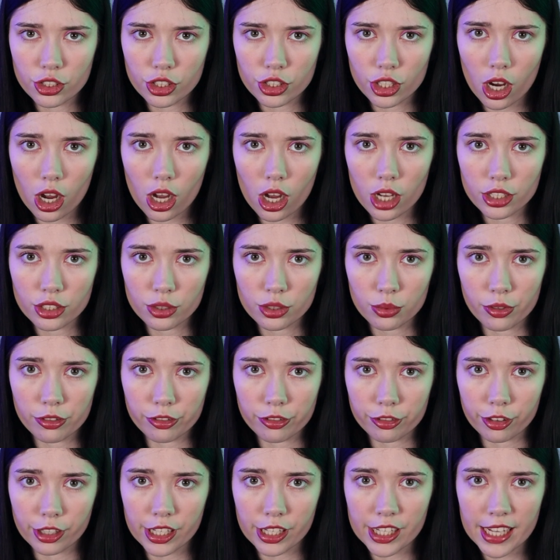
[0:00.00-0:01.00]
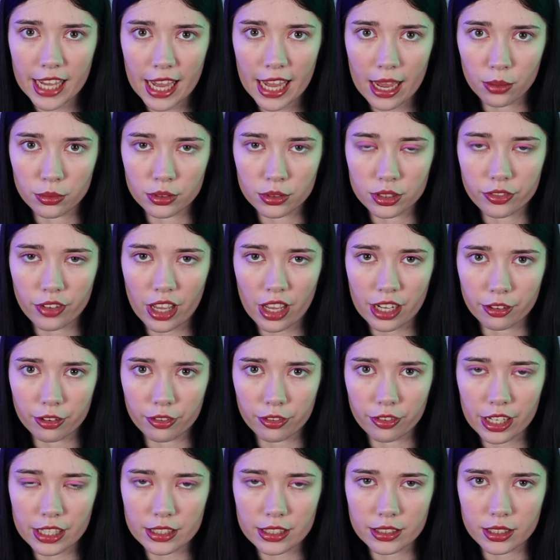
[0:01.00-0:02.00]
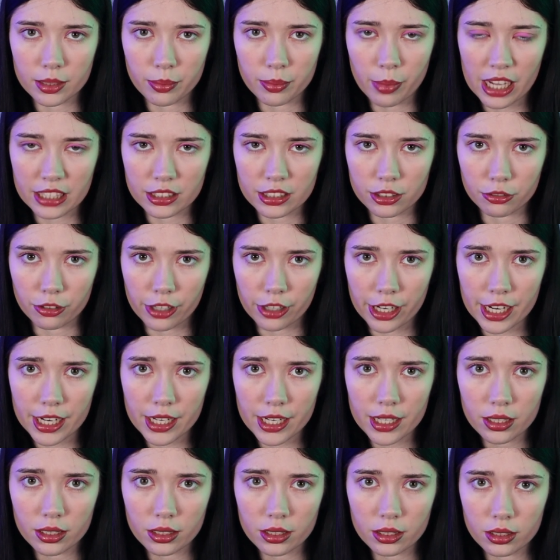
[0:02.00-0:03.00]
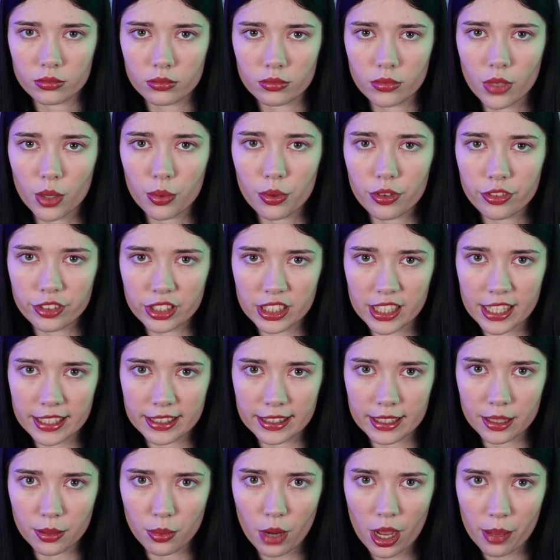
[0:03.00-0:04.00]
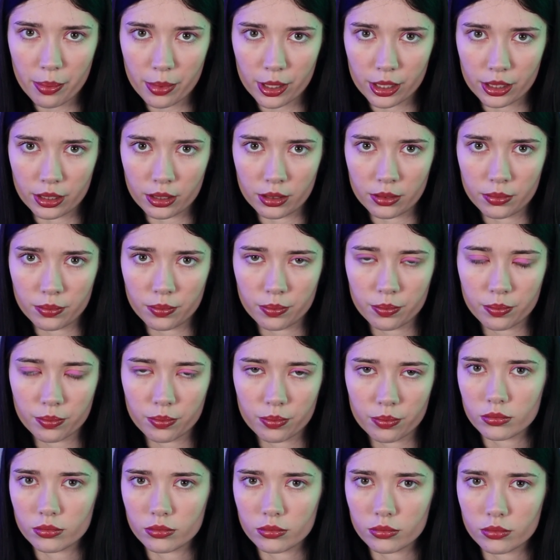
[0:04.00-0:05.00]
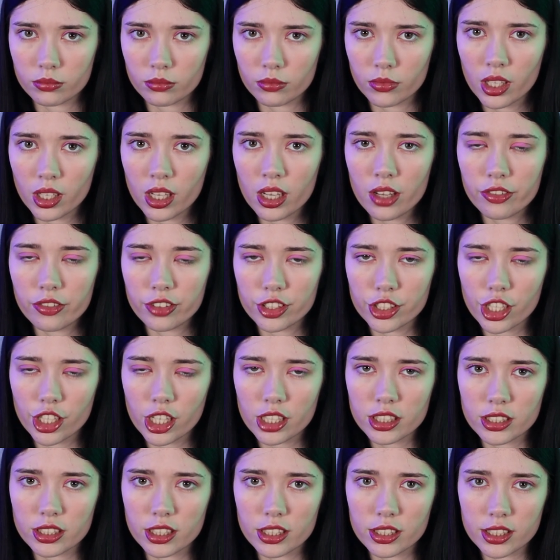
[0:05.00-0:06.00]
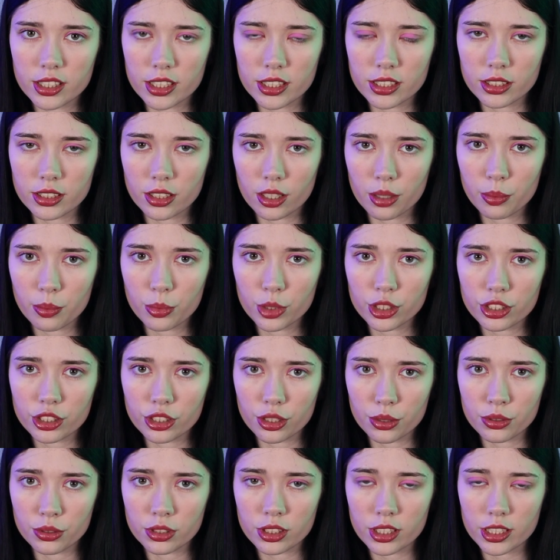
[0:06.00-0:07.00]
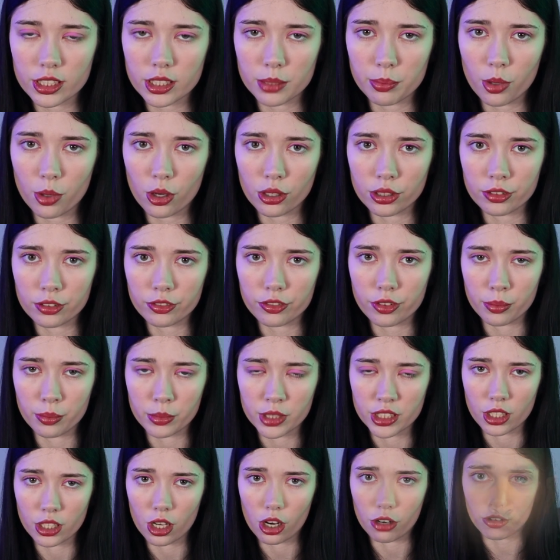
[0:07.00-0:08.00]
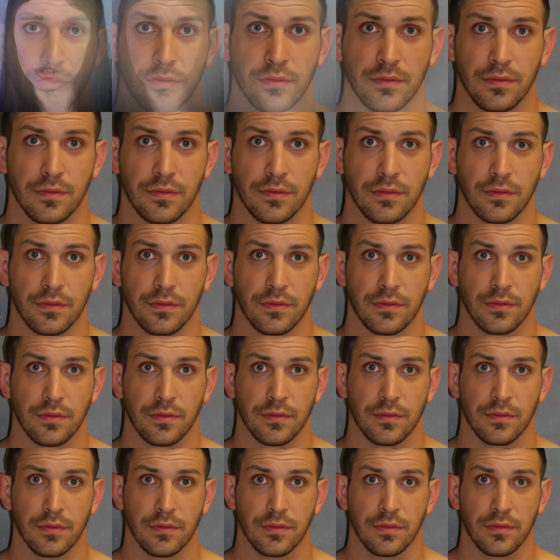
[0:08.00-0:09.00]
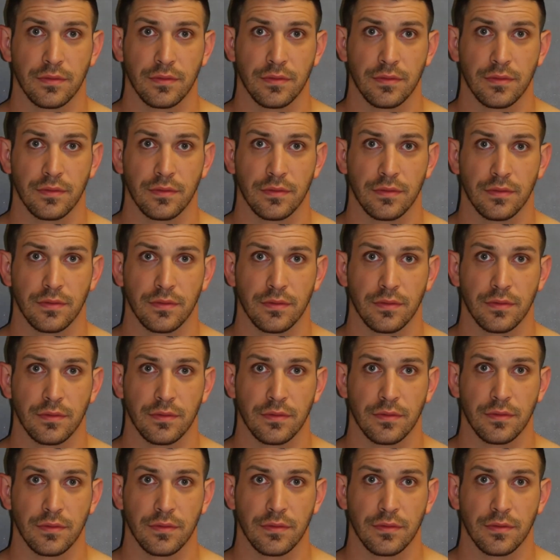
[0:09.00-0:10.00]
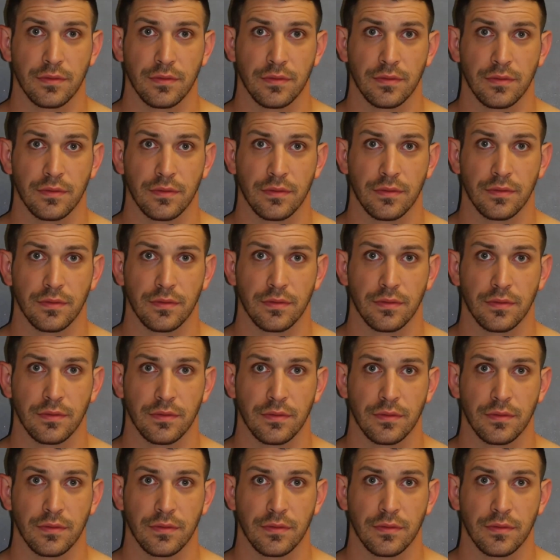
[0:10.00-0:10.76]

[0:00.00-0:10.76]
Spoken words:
charged with 3 counts of aggravated battery with a deadly weapon. The justice system would soon set a bond for Mazaros at $30,000,